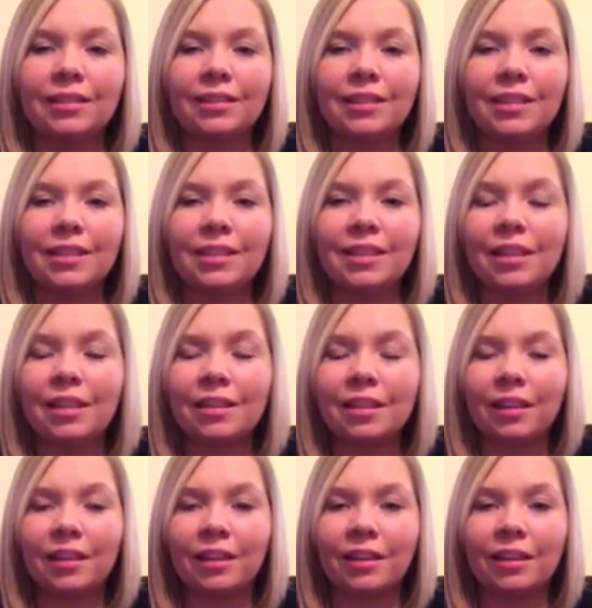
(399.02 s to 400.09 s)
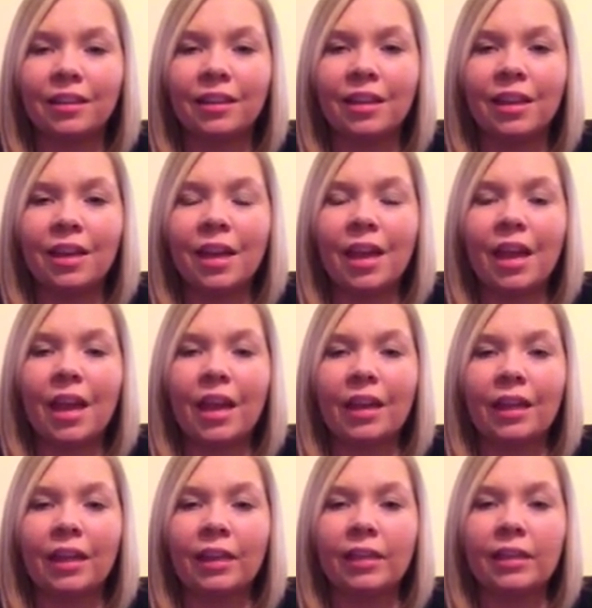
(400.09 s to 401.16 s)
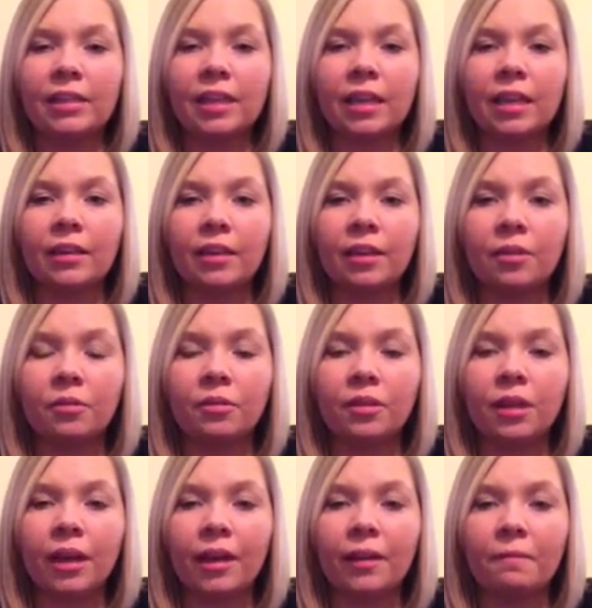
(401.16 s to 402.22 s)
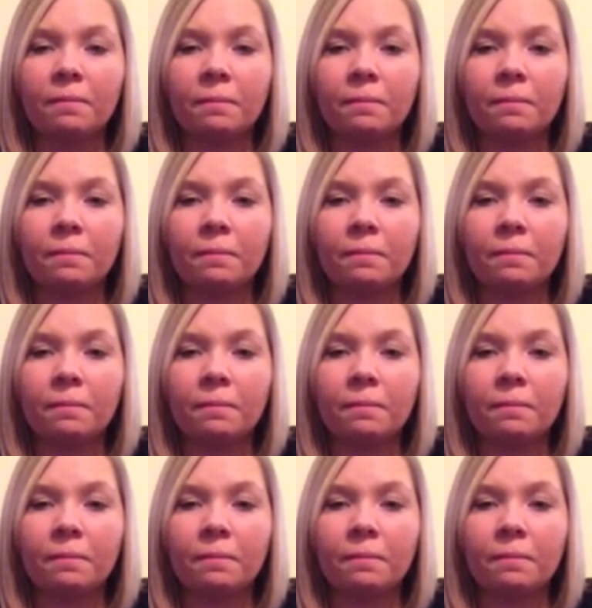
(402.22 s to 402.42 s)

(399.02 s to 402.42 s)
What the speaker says: stick thin, and I know that